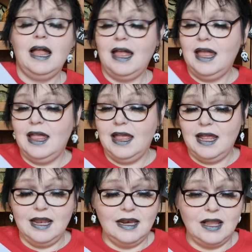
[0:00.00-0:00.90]

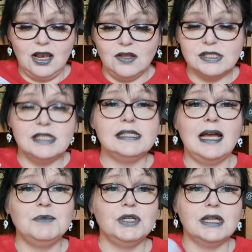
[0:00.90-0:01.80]
And lots of the
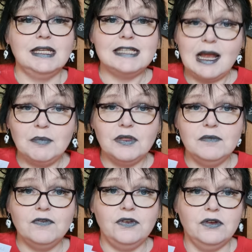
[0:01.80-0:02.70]
times you can adapt
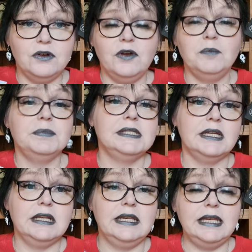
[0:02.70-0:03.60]
them for your own
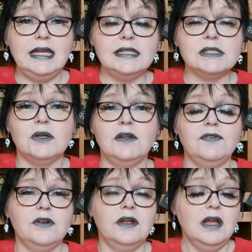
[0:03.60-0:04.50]
particular needs. So if
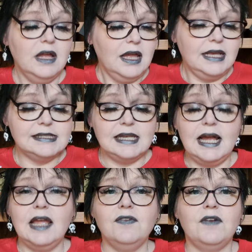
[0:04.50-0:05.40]
you're, it's
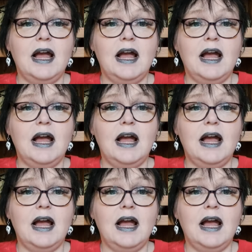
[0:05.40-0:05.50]
like if